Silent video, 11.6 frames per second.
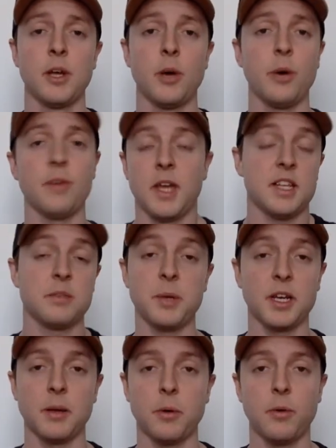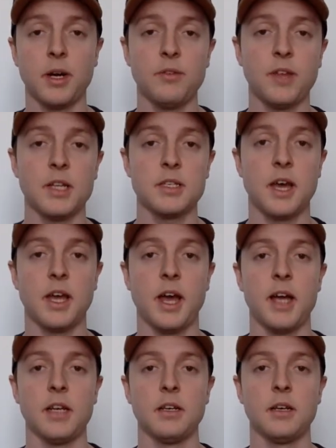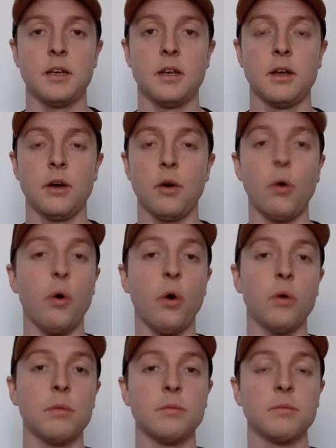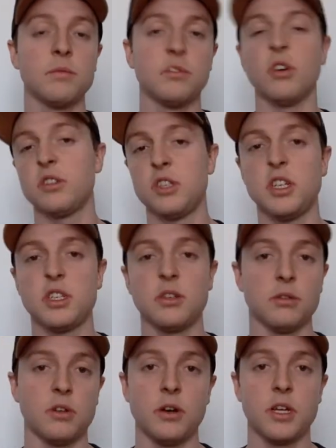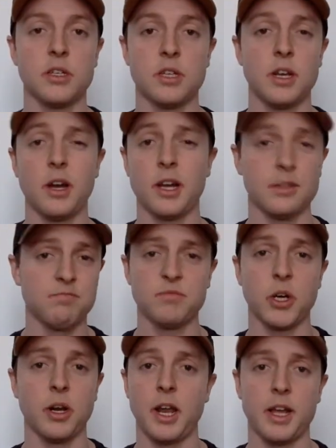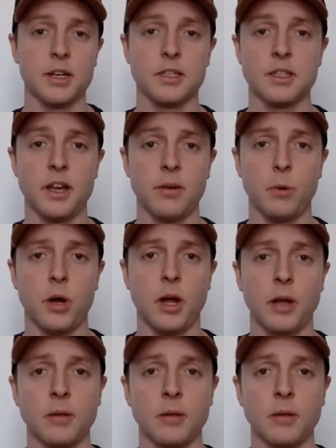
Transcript: whoever gets pick number 1, if they take Ayton or Doncic, then I can totally understand why.